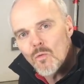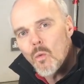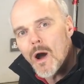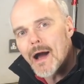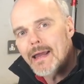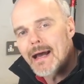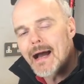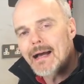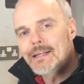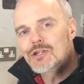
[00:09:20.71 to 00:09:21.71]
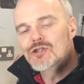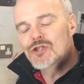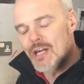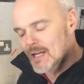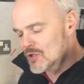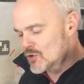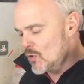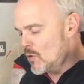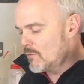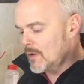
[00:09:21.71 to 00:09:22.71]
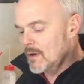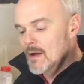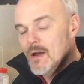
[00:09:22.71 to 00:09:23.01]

why I changed over